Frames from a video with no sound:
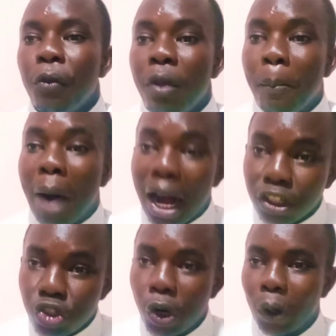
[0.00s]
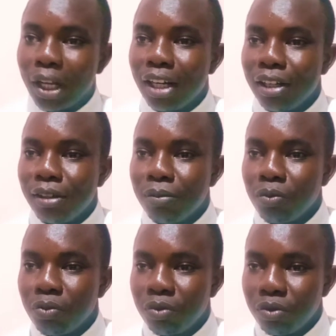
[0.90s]
The park soil
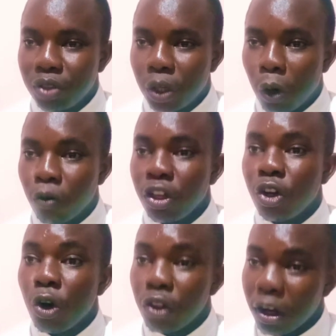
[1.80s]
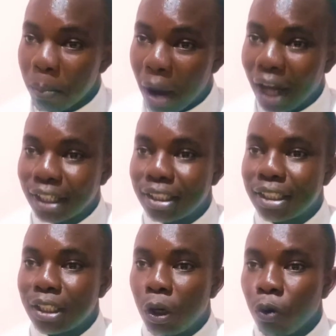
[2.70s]
of the northern part
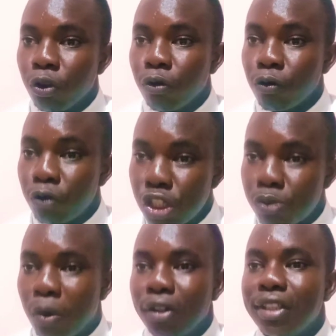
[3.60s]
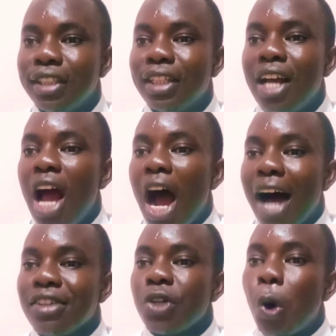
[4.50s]
of the fish pond
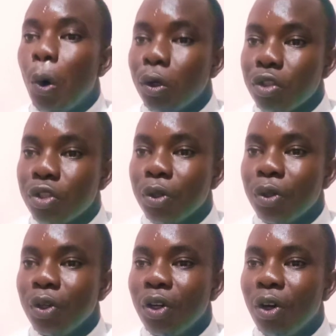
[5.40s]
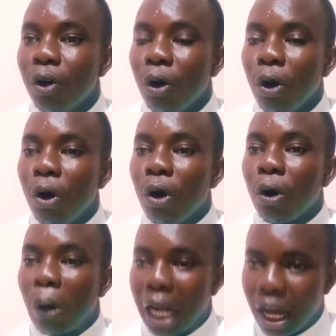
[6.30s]
has also
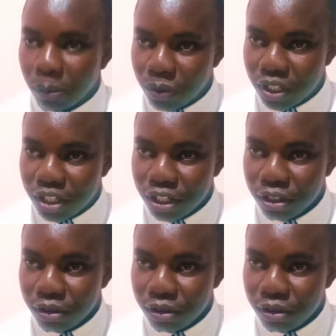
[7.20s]
collapsed